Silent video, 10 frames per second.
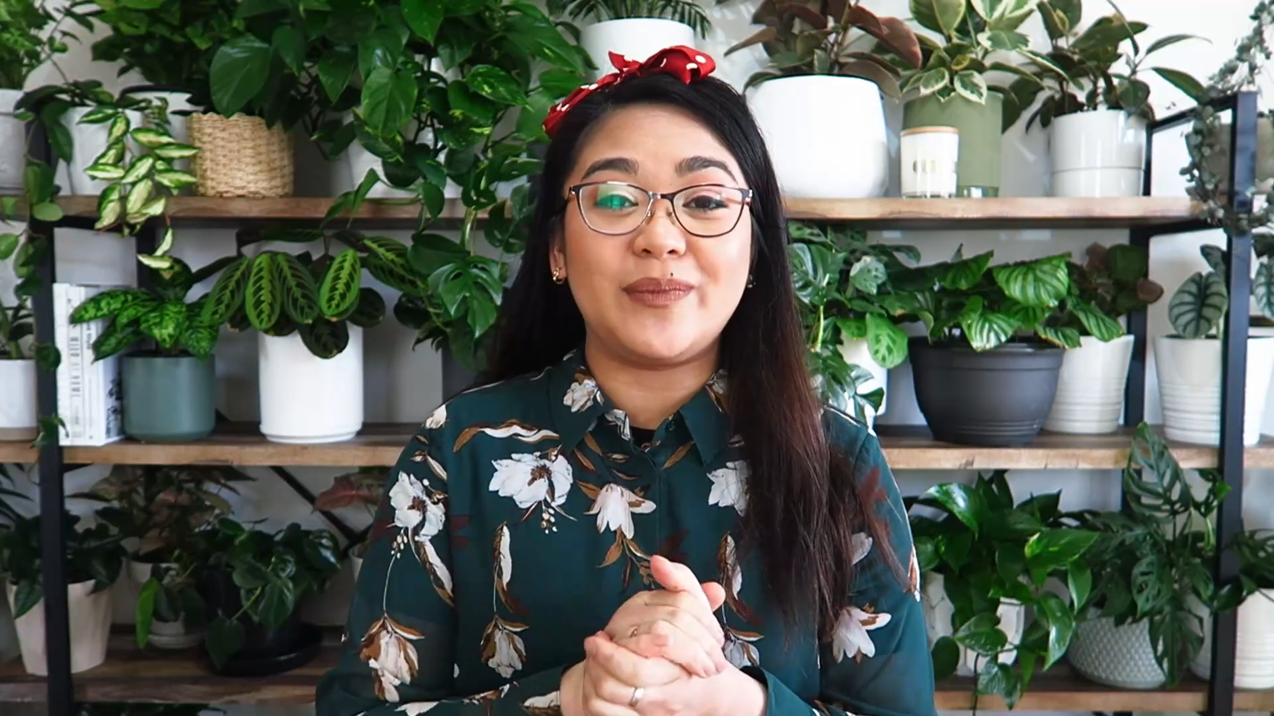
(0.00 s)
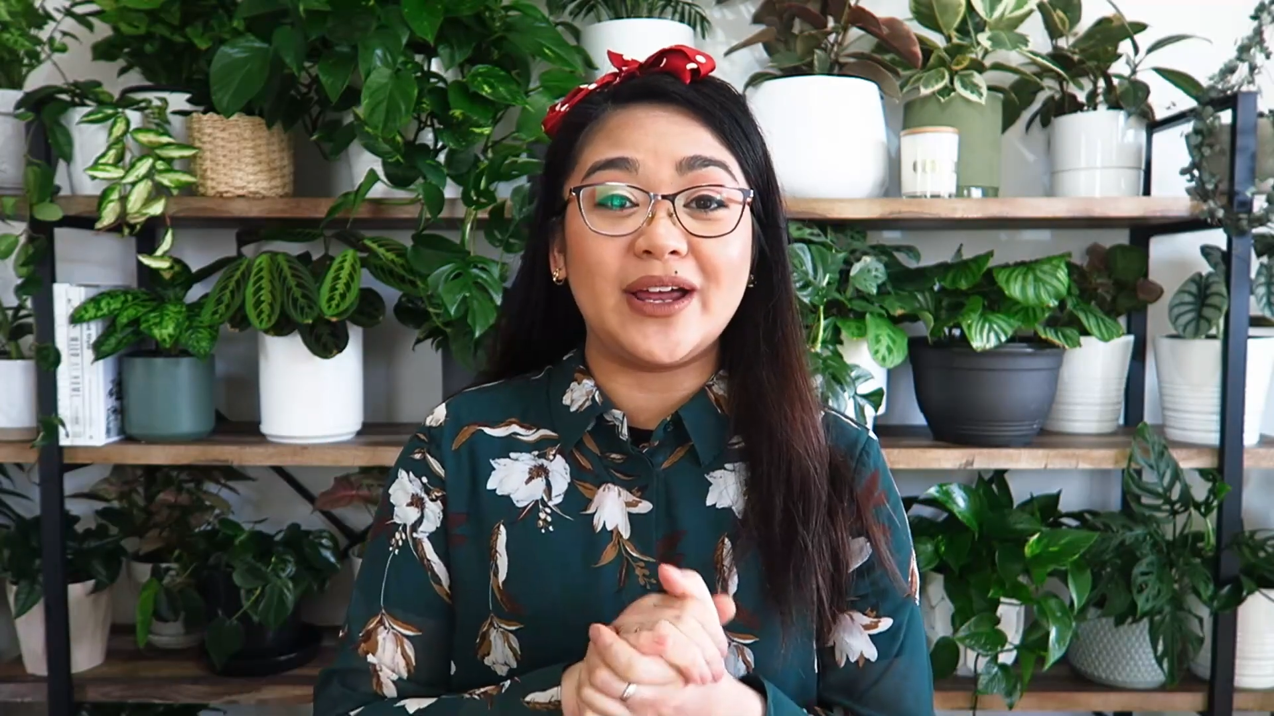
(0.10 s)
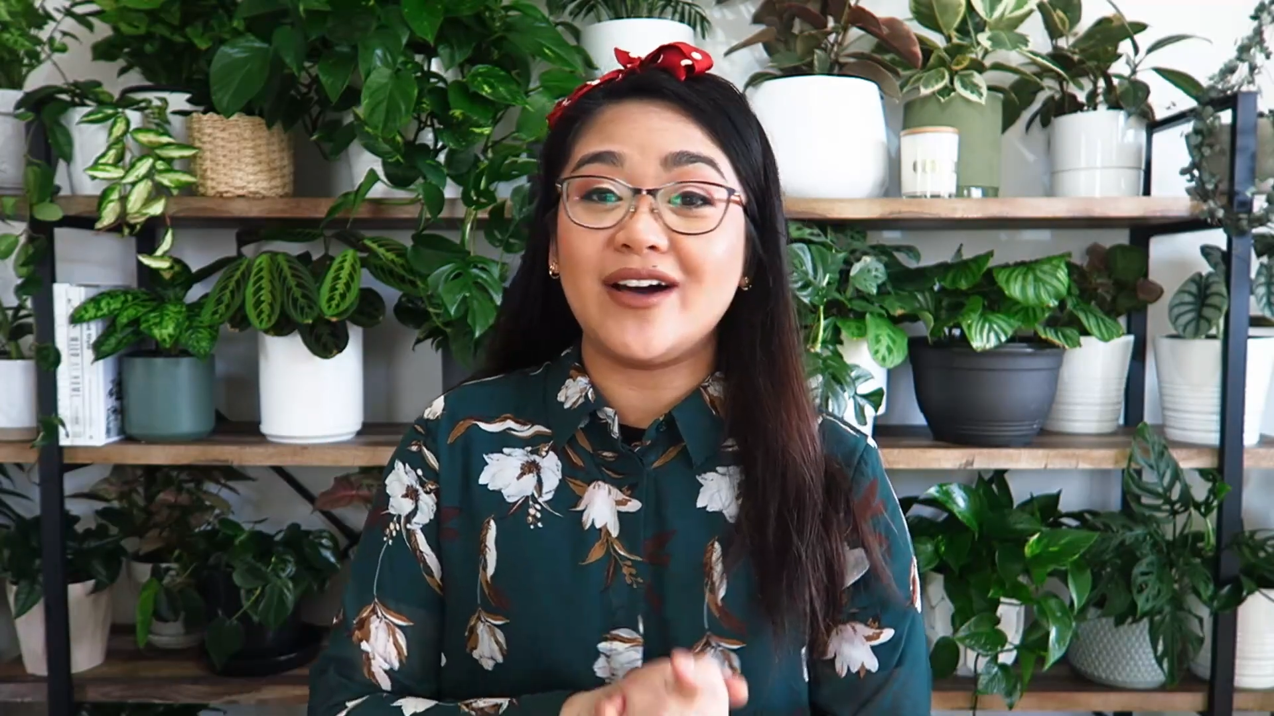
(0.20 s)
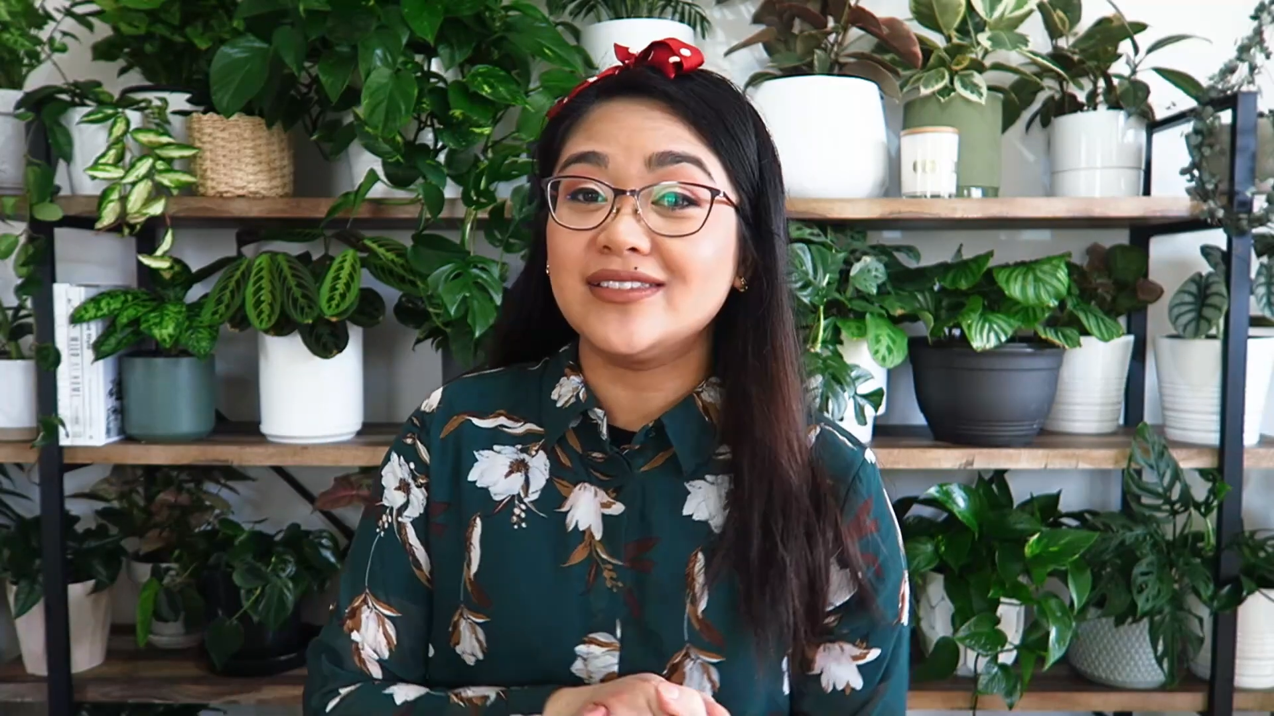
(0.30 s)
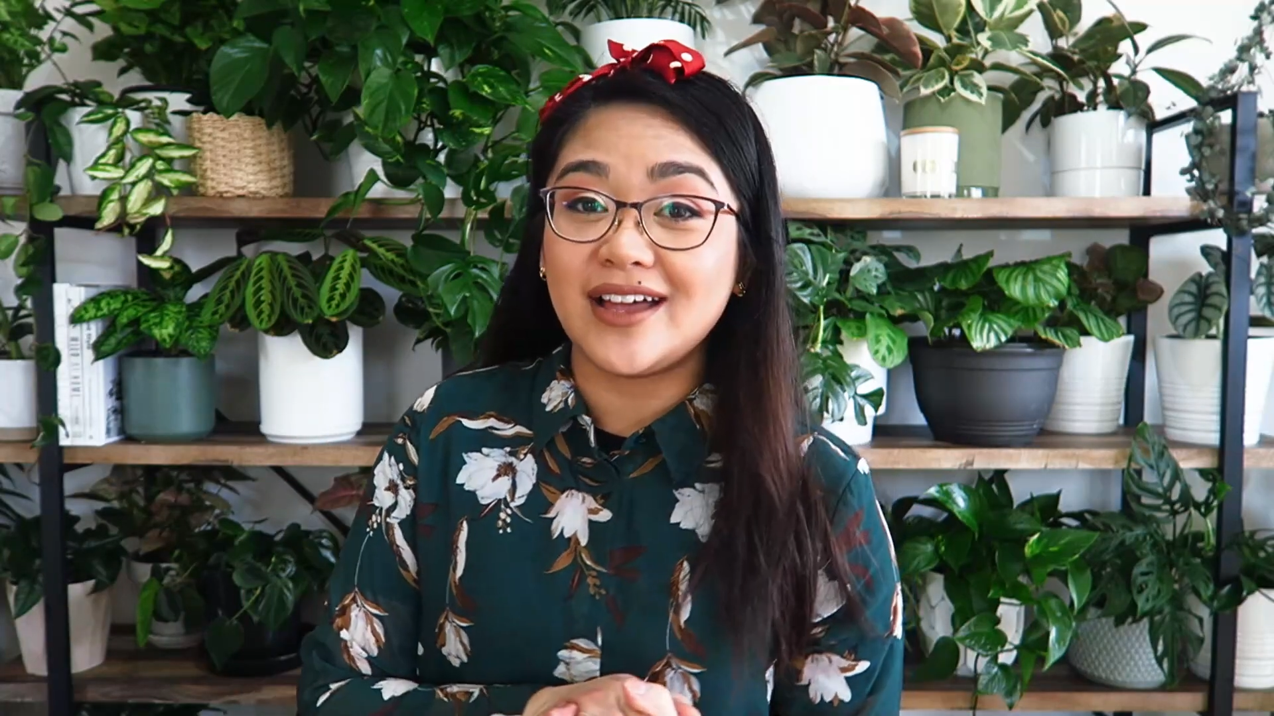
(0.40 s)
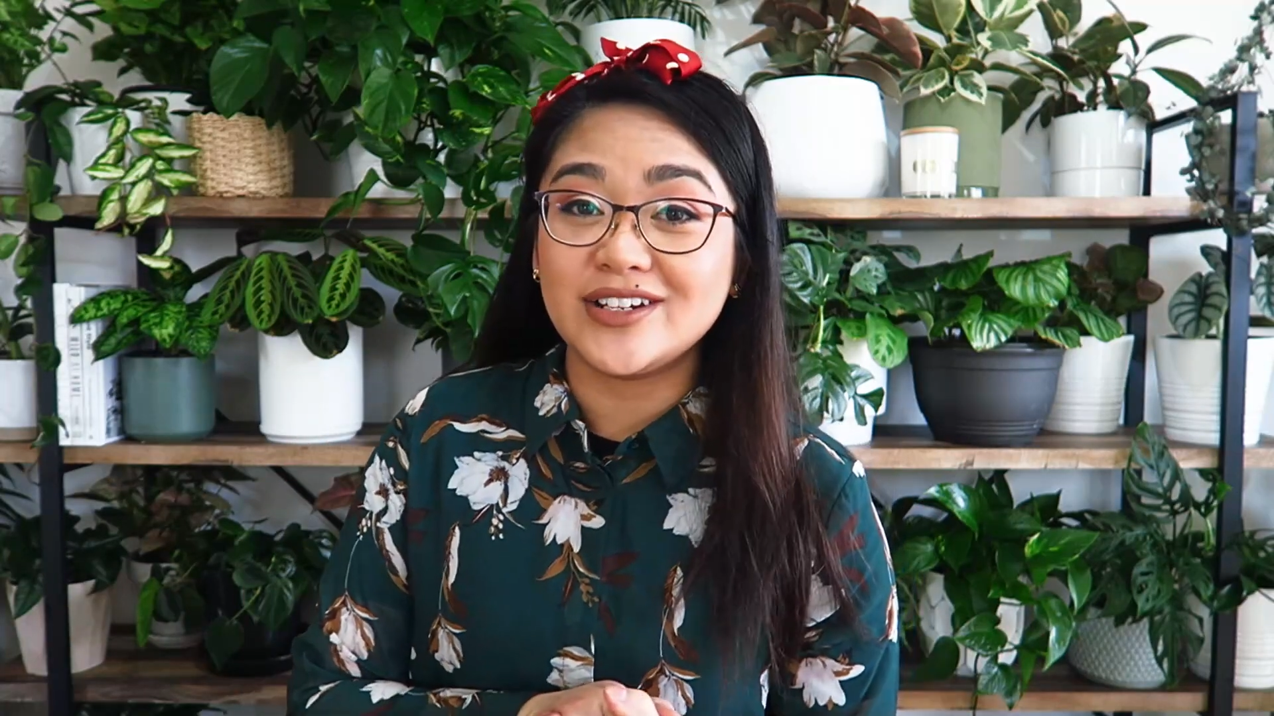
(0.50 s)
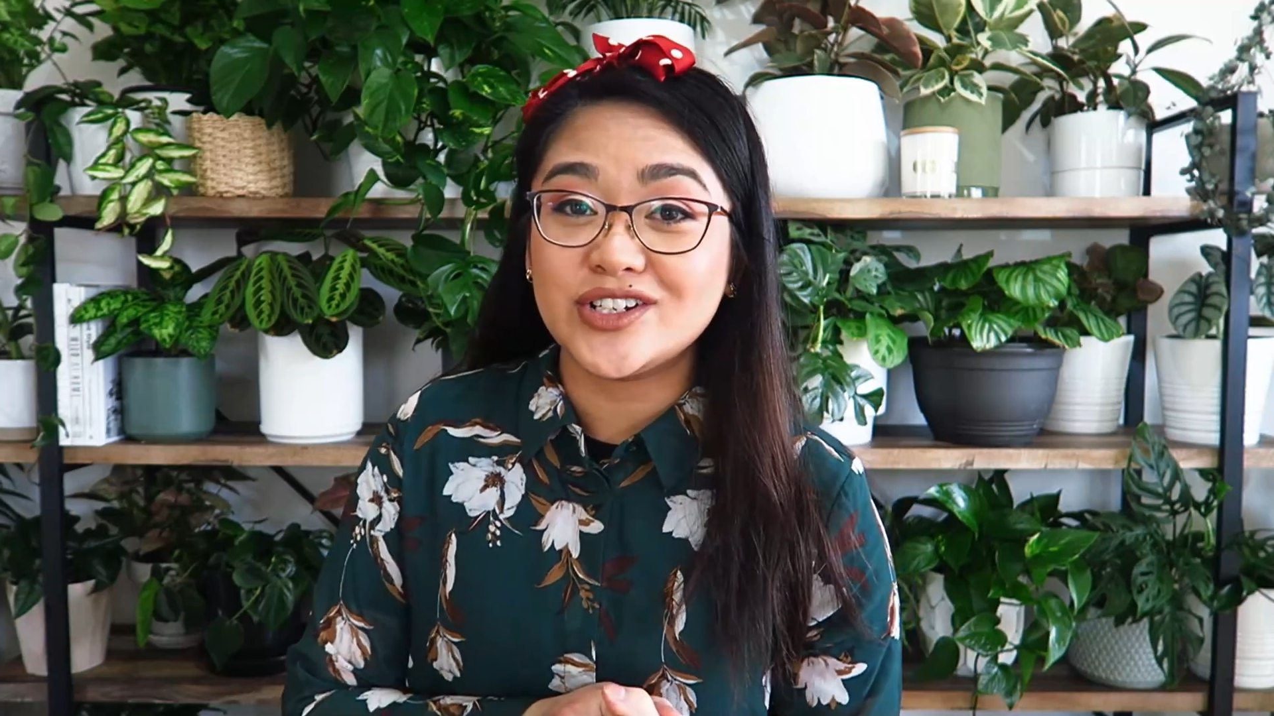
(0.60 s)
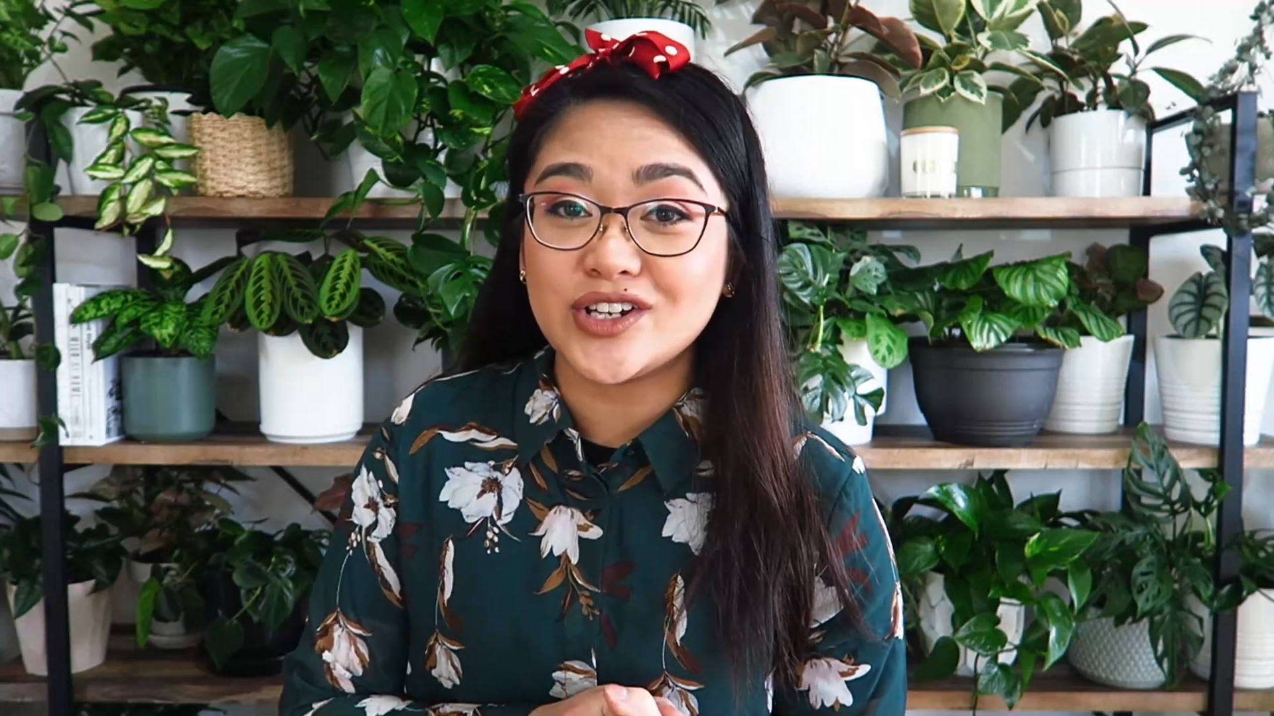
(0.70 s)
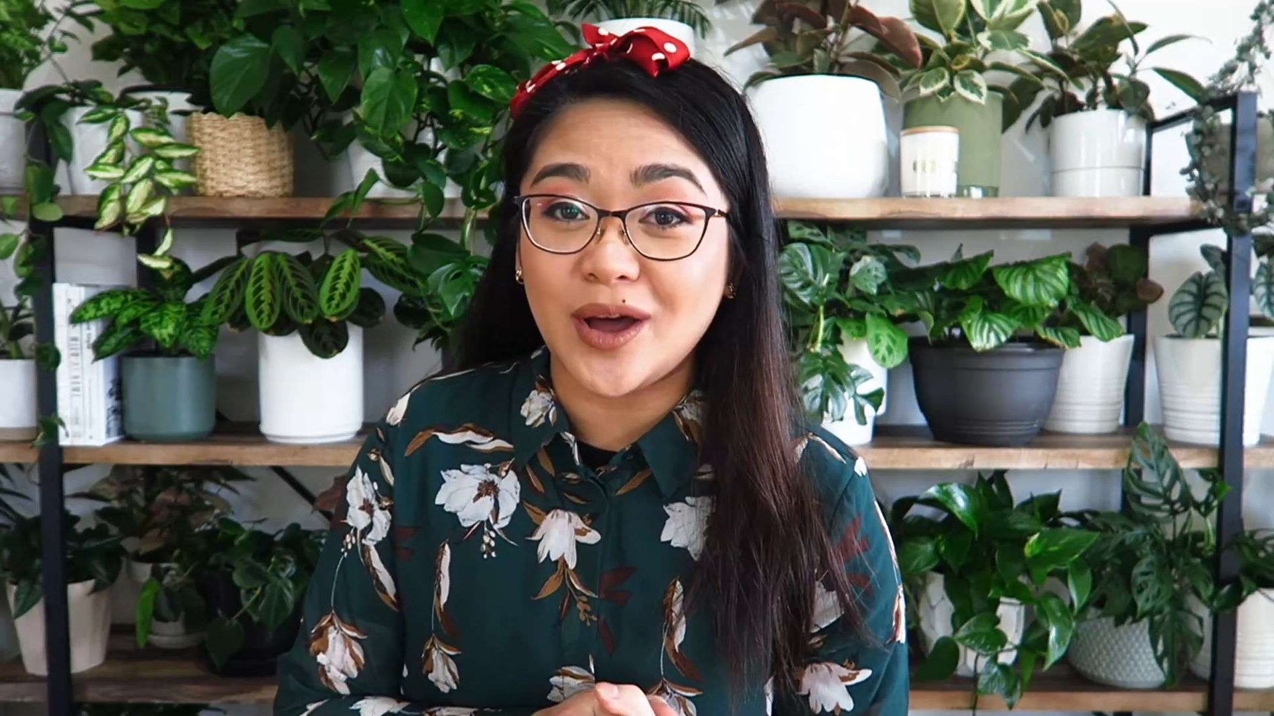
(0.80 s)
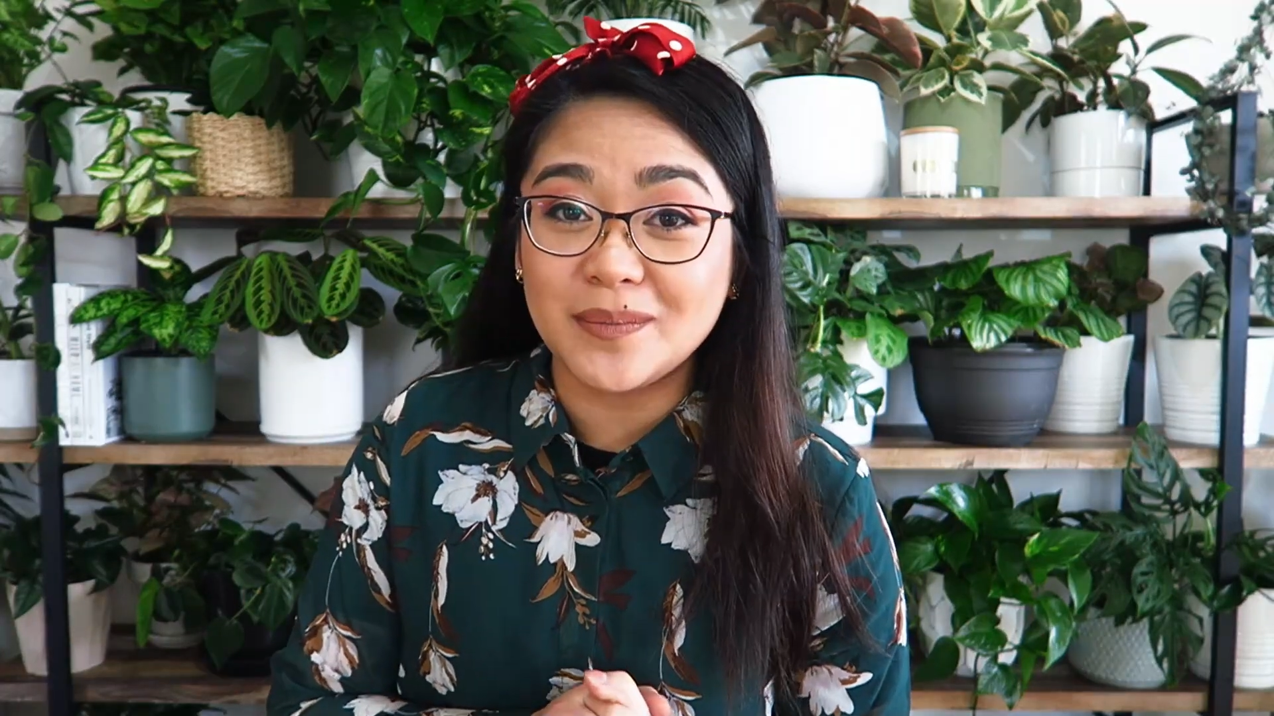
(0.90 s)
my online
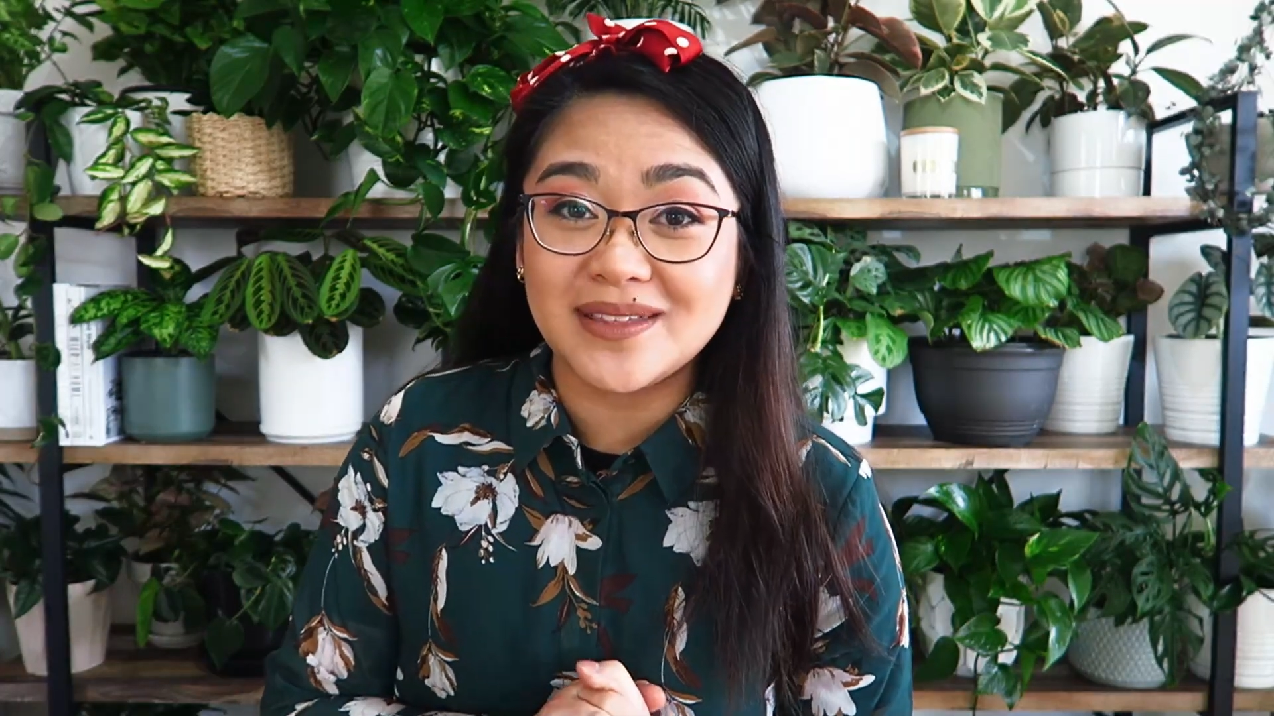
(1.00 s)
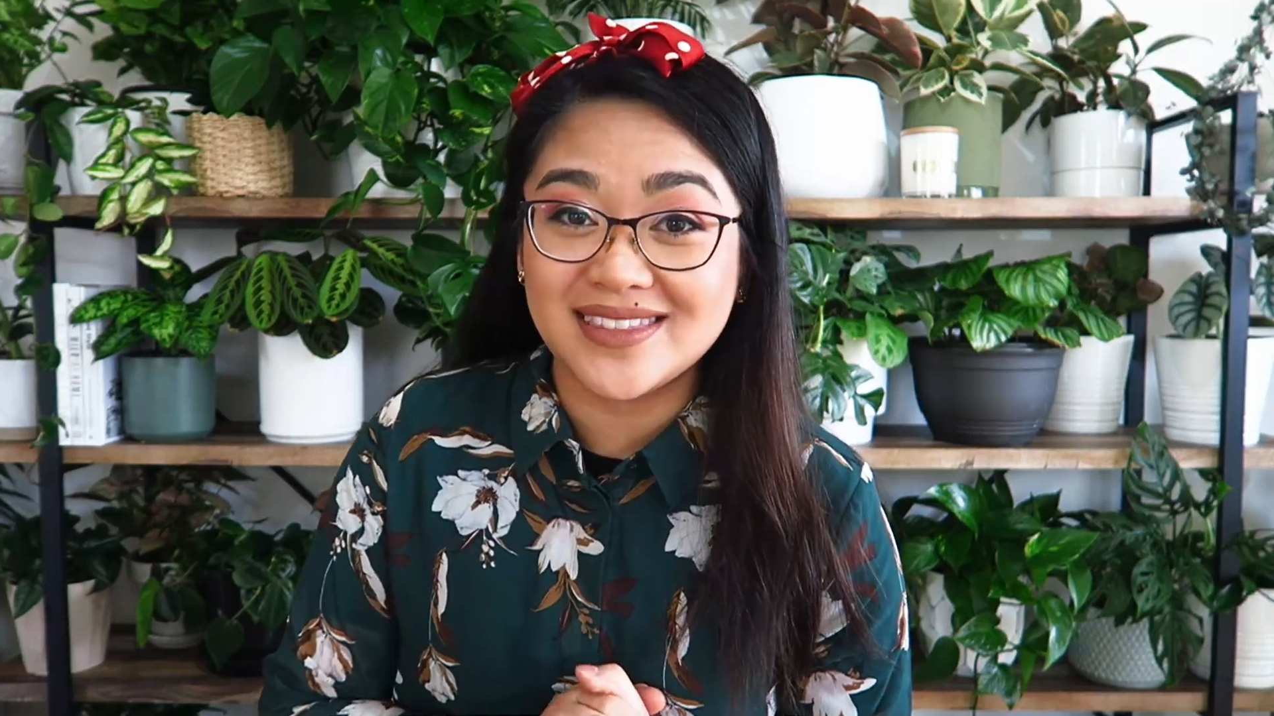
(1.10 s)
shop,